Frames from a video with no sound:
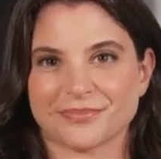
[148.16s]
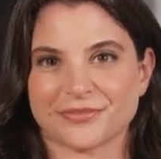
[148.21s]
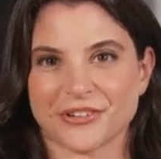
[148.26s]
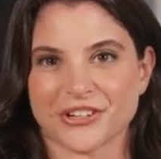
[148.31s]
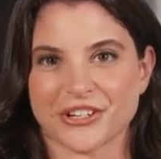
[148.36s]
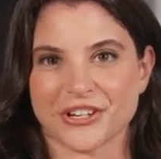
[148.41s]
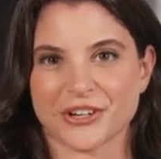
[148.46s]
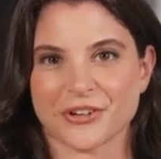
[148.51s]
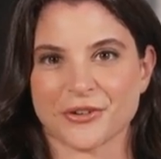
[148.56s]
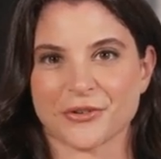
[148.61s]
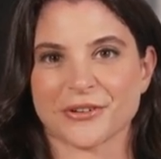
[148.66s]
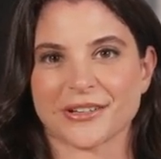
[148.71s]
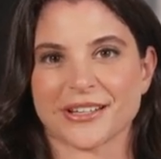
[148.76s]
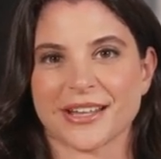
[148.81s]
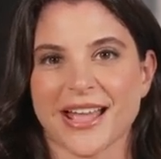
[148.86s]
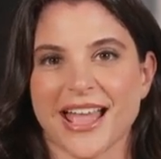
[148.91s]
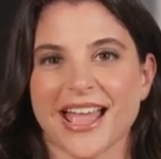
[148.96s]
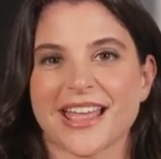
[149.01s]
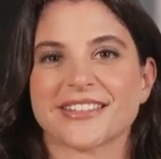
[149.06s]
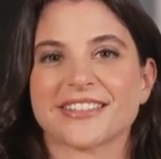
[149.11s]
2.
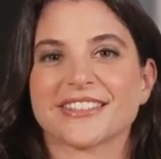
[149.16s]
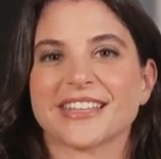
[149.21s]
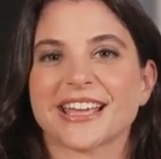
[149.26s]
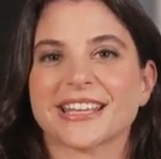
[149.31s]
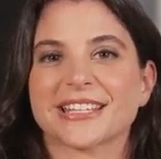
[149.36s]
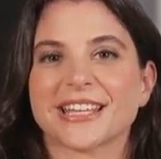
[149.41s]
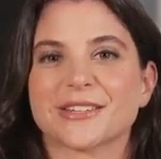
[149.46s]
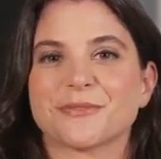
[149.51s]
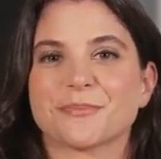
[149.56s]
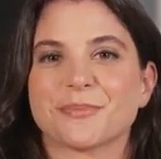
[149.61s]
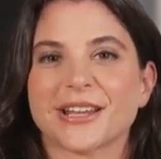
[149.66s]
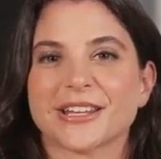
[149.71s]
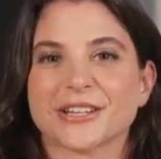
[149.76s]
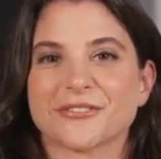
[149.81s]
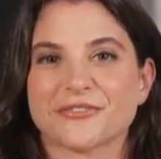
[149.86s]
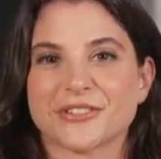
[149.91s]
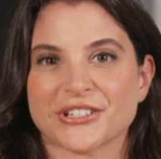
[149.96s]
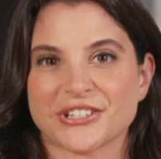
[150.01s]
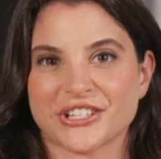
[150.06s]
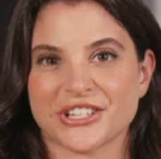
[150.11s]
Asset and
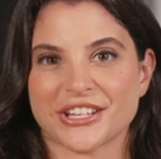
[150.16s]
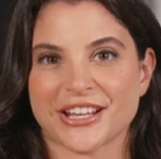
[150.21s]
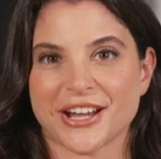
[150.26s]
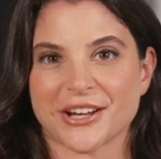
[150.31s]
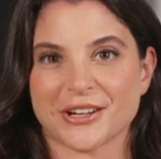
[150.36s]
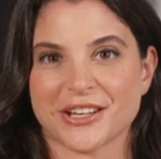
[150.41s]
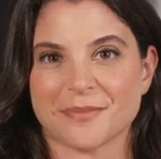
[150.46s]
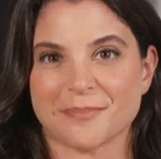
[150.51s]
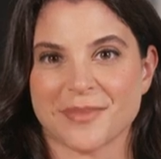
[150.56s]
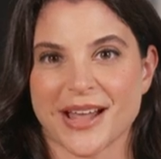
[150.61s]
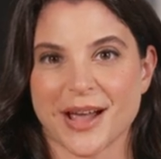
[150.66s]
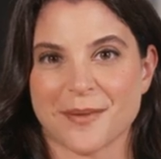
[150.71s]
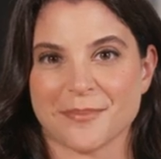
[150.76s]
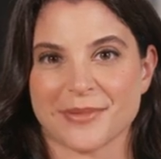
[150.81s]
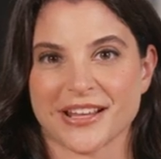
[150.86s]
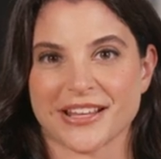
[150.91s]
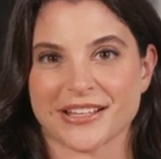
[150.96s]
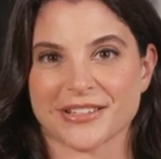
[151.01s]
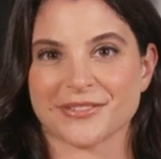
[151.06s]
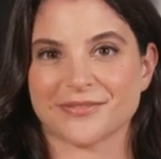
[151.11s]
beneficiary
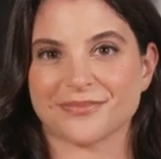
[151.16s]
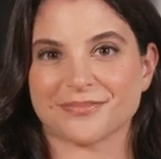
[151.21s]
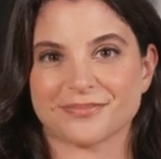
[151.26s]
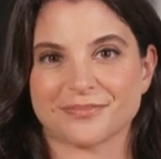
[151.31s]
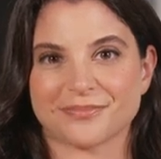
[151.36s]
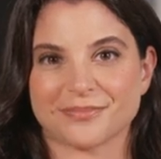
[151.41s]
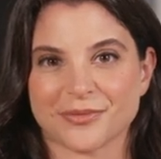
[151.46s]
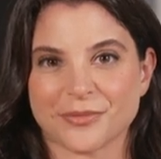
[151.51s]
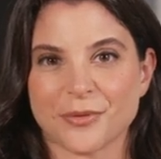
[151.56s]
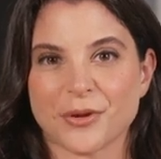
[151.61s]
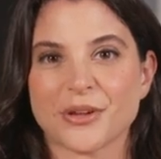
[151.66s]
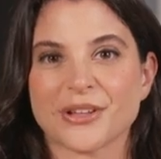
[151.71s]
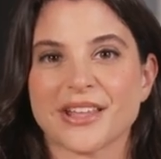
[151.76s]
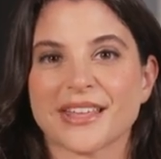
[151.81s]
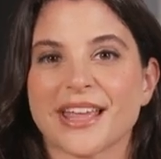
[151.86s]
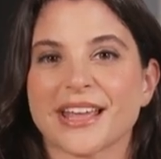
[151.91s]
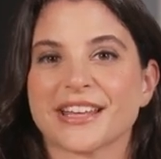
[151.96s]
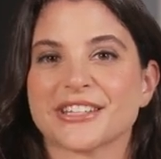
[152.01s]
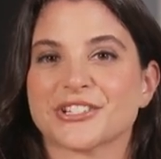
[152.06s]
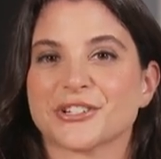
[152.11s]
mapping.
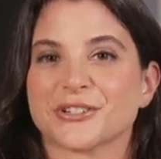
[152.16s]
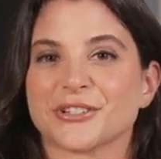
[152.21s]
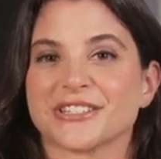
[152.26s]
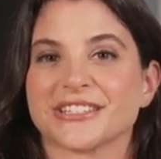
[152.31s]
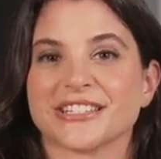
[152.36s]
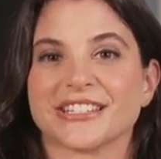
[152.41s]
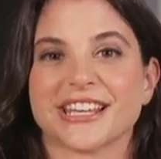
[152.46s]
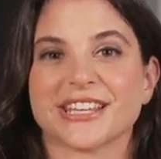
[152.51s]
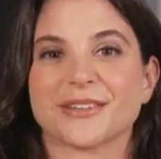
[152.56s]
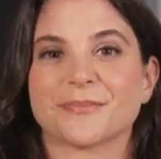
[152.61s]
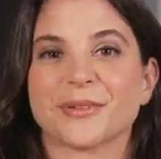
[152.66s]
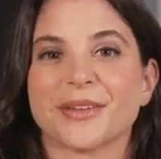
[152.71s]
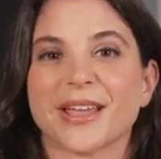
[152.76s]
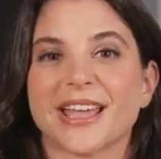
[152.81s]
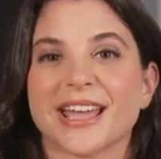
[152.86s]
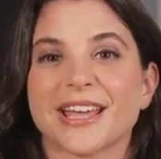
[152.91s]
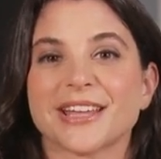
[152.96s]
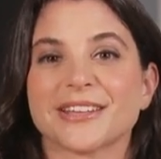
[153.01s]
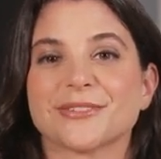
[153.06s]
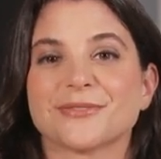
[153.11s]
Organize your estate
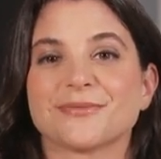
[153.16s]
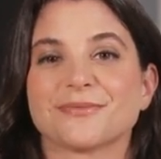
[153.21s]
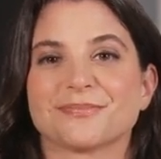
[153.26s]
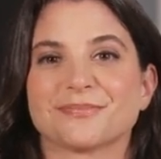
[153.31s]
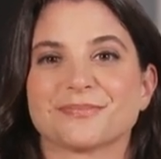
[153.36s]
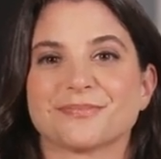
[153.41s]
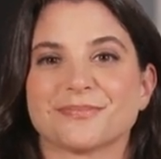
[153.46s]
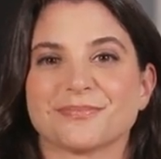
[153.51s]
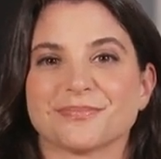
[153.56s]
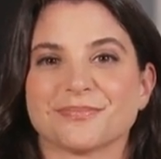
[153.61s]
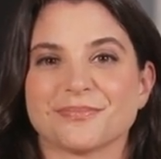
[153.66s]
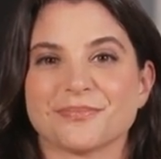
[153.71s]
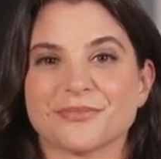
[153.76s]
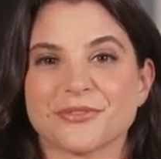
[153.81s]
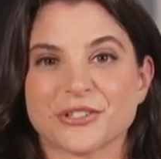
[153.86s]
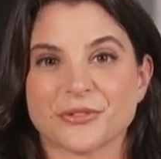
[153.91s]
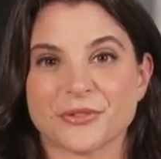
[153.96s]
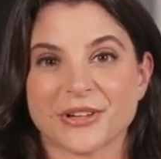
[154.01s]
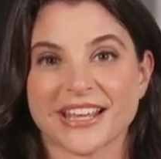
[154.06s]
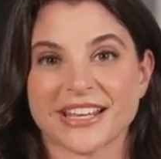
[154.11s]
plan.
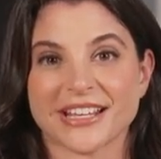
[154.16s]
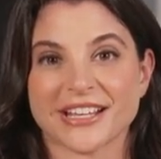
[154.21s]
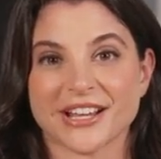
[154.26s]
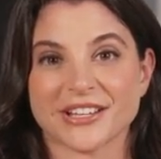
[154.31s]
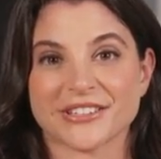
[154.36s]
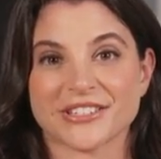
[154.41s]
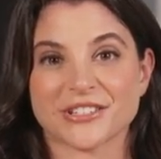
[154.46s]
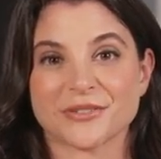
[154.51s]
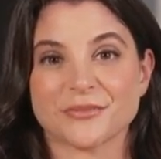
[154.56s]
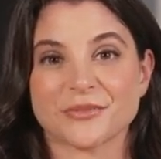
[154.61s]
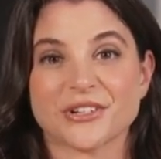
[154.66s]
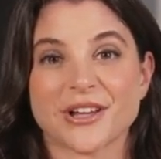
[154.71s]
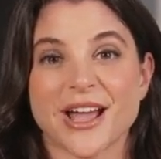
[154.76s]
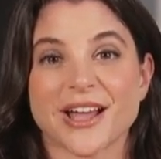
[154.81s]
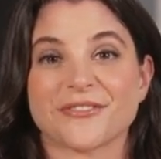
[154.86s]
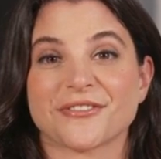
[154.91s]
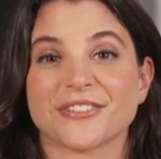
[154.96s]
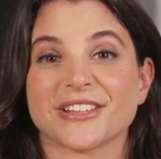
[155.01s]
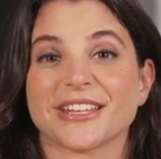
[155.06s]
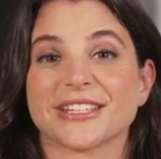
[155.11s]
3. Custom
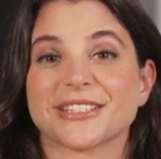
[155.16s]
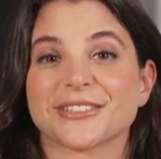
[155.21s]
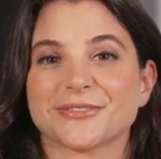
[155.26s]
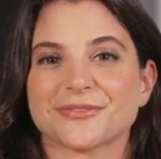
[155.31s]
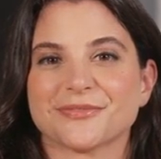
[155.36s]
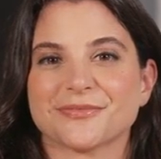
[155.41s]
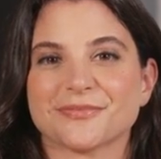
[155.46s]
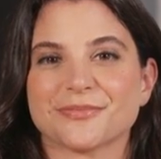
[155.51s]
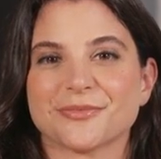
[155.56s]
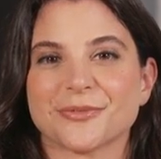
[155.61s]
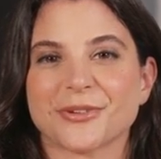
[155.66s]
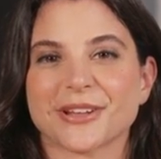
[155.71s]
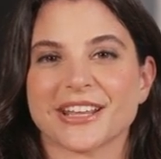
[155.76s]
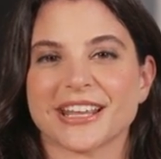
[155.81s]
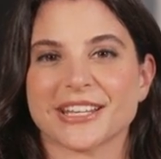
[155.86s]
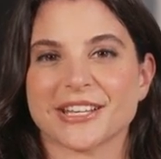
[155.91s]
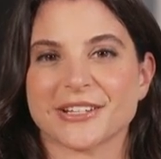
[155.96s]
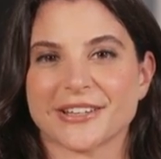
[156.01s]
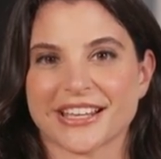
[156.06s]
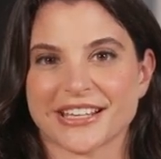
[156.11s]
drafting.
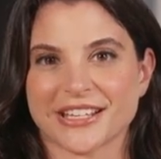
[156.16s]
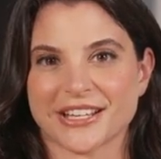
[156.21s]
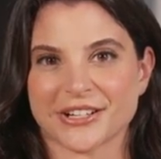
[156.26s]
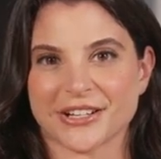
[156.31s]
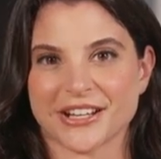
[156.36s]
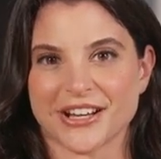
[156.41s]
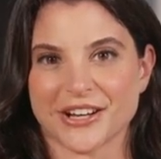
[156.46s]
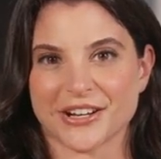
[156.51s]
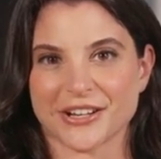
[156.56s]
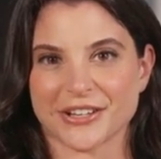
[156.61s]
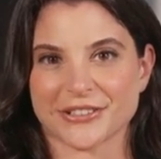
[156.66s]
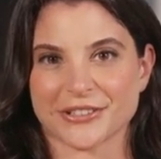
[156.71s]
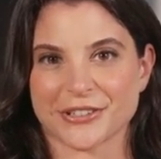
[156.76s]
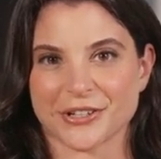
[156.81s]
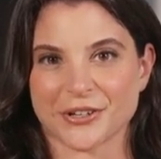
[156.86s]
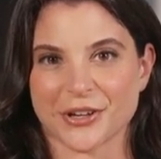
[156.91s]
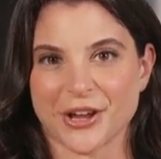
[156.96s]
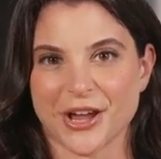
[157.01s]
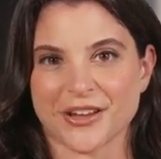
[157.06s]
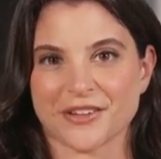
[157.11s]
Legally clear,
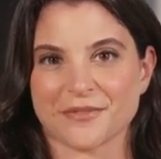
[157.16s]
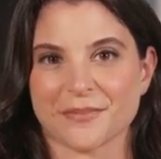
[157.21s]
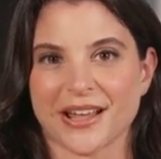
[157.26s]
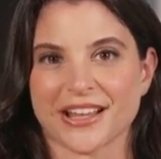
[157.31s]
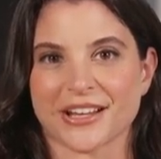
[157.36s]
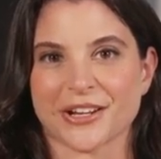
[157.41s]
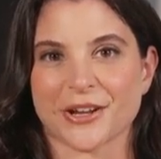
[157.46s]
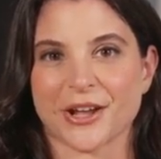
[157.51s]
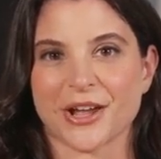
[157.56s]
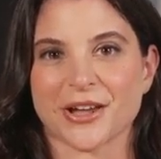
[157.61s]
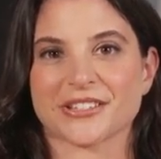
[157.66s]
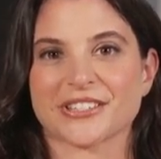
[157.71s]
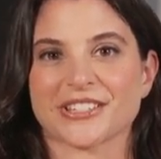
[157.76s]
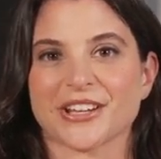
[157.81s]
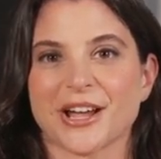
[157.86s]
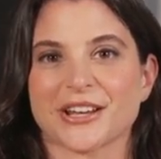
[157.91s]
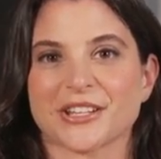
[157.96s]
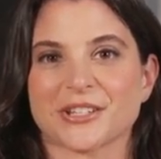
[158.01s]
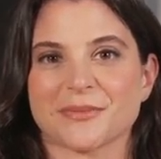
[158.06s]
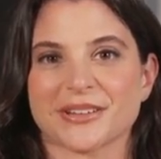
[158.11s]
clause-by-clause
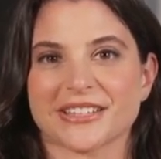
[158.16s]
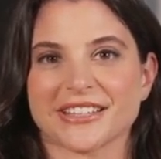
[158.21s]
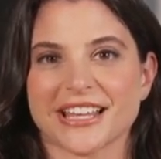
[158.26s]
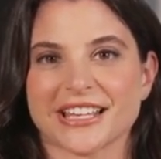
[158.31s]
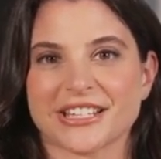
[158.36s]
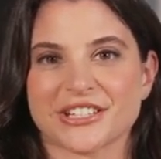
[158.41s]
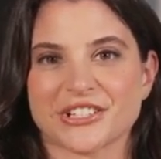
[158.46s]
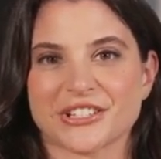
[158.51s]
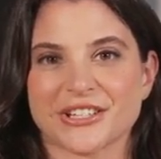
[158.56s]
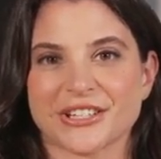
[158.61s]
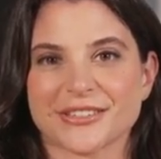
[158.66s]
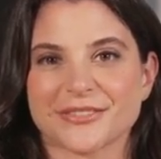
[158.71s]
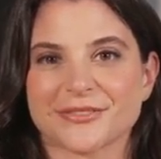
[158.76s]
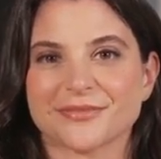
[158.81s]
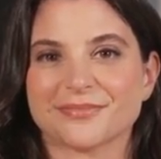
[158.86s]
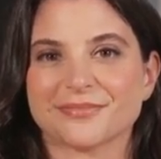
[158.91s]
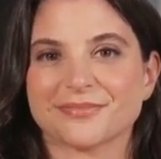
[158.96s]
documentation.